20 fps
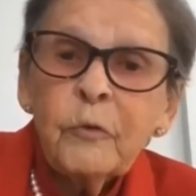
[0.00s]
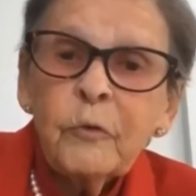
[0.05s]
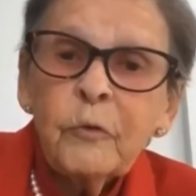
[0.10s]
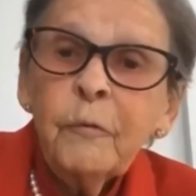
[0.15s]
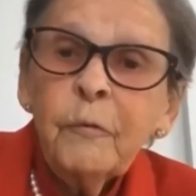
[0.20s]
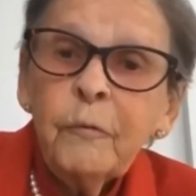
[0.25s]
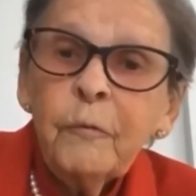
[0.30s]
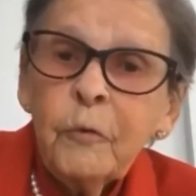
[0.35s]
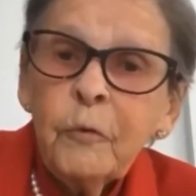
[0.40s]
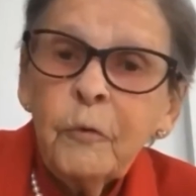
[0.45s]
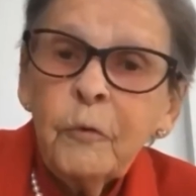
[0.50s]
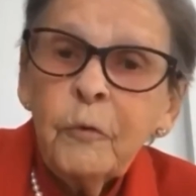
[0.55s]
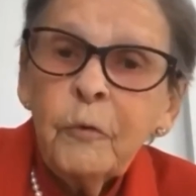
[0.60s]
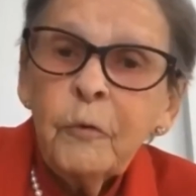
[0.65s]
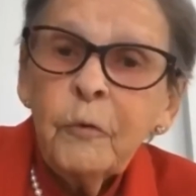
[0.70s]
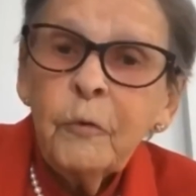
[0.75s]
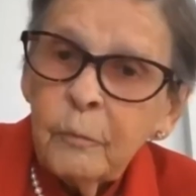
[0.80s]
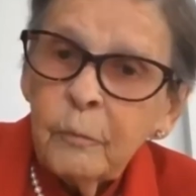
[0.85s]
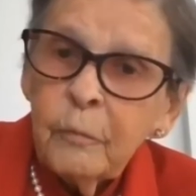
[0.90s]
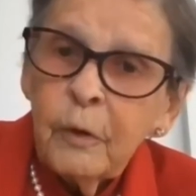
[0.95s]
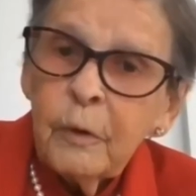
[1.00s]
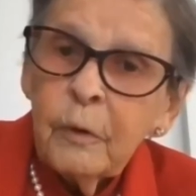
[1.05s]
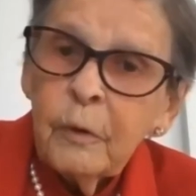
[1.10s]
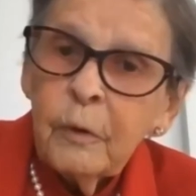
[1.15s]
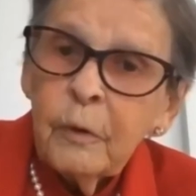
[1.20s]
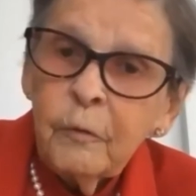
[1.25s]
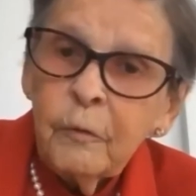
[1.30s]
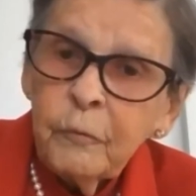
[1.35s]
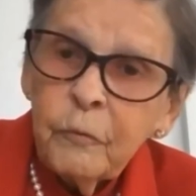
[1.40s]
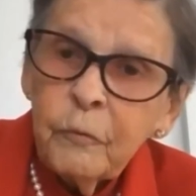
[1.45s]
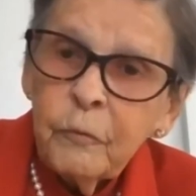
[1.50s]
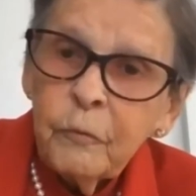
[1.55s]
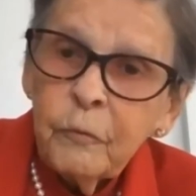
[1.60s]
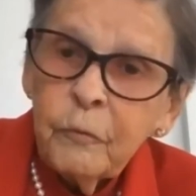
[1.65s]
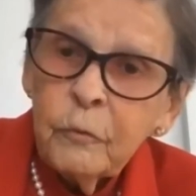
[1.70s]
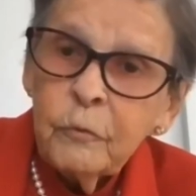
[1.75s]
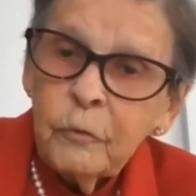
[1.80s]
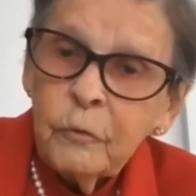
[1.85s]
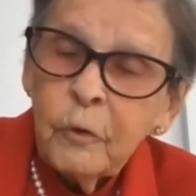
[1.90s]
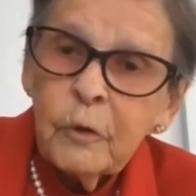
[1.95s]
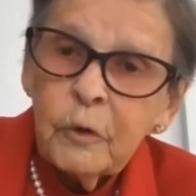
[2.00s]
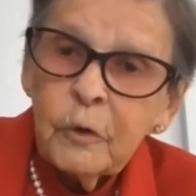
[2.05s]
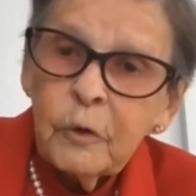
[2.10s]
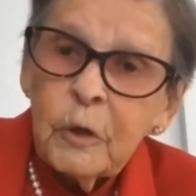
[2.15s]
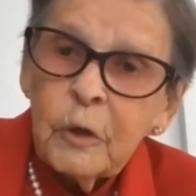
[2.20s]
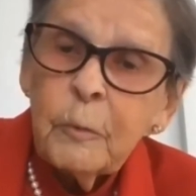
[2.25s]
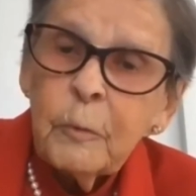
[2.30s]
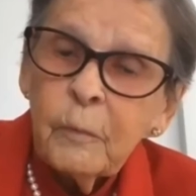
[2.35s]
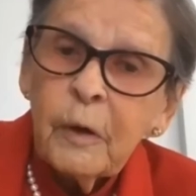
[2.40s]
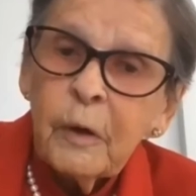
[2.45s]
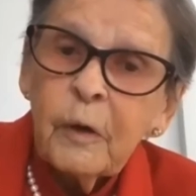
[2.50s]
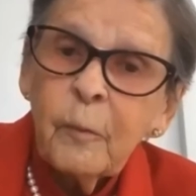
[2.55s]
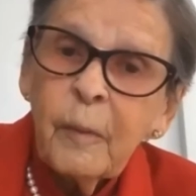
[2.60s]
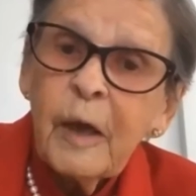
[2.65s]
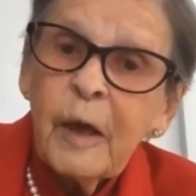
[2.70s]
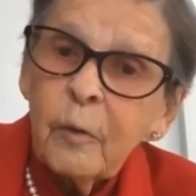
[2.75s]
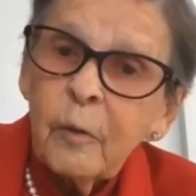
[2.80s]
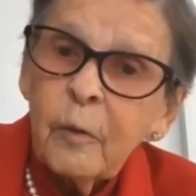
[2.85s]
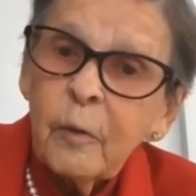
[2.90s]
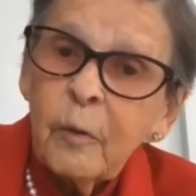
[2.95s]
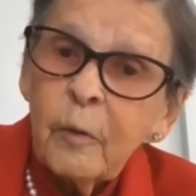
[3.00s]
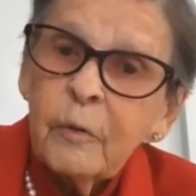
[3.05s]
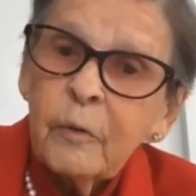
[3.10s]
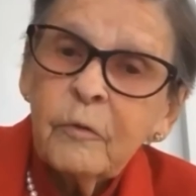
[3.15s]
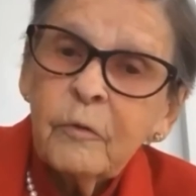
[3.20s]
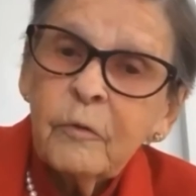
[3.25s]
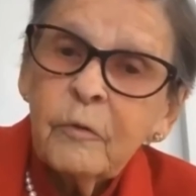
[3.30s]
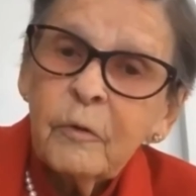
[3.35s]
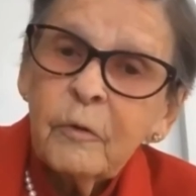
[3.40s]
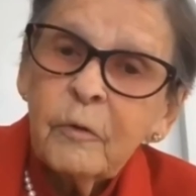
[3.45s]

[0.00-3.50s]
if you do not keep my commandments.